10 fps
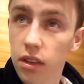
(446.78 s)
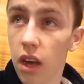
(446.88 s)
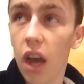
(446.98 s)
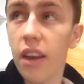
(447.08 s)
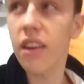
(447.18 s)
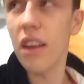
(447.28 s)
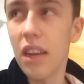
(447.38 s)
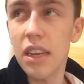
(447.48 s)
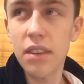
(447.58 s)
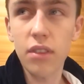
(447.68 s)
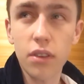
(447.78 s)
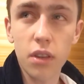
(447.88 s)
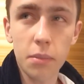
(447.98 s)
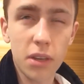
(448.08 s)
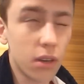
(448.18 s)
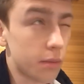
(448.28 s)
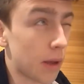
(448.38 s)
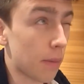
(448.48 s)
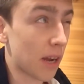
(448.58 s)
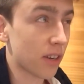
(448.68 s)
9. Even though it's going to be good to
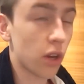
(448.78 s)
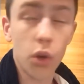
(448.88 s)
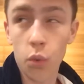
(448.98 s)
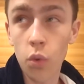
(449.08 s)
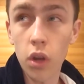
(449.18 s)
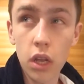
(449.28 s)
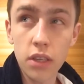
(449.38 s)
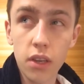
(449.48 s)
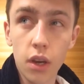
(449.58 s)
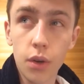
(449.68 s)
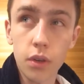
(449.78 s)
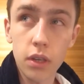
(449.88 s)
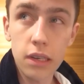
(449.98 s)
bed about 2. So,